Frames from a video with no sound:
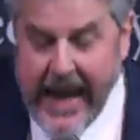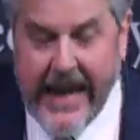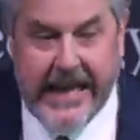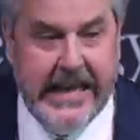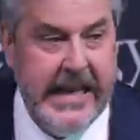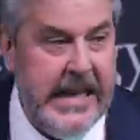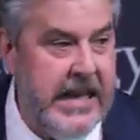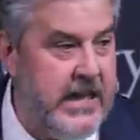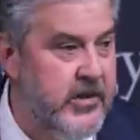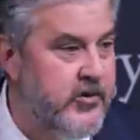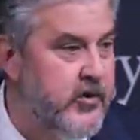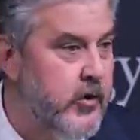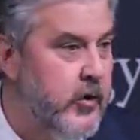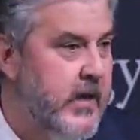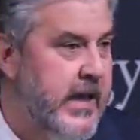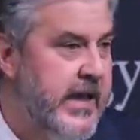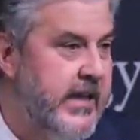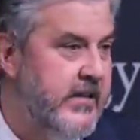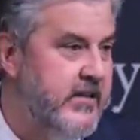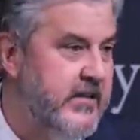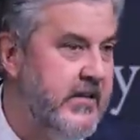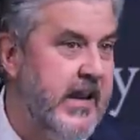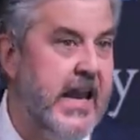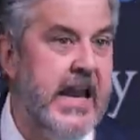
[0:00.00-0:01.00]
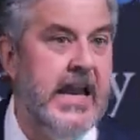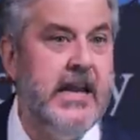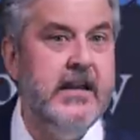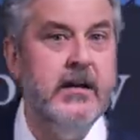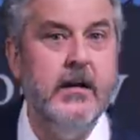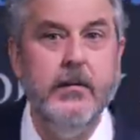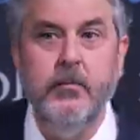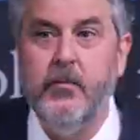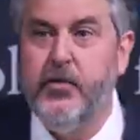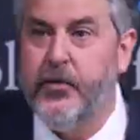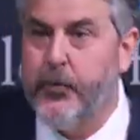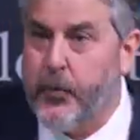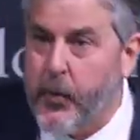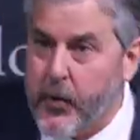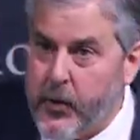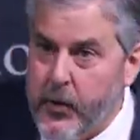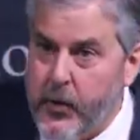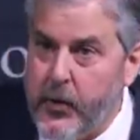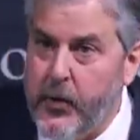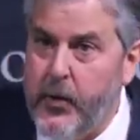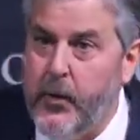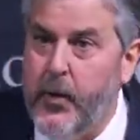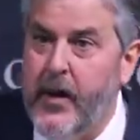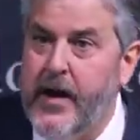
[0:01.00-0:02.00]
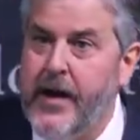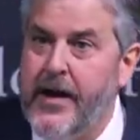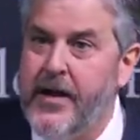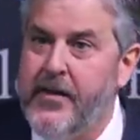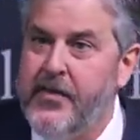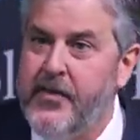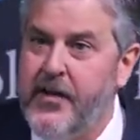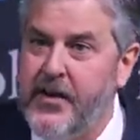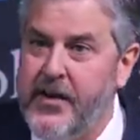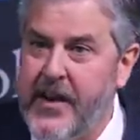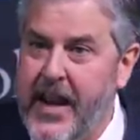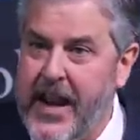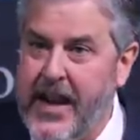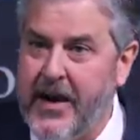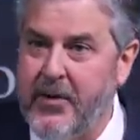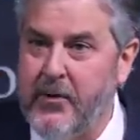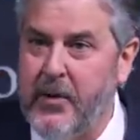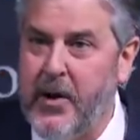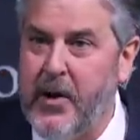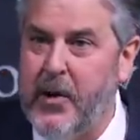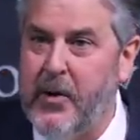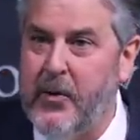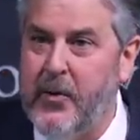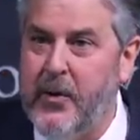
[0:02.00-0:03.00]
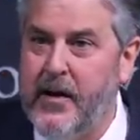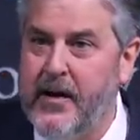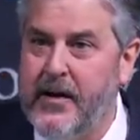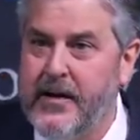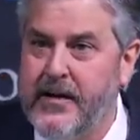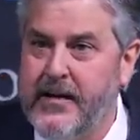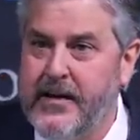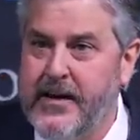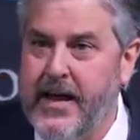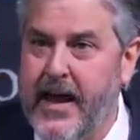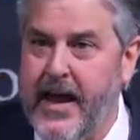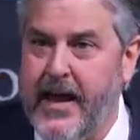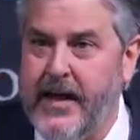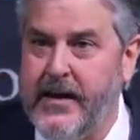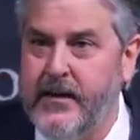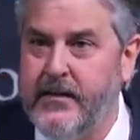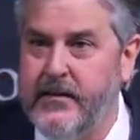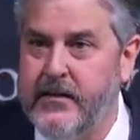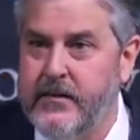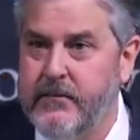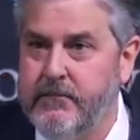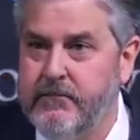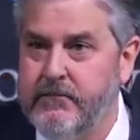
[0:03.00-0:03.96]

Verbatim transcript: and enter his kingdom through the narrow gate.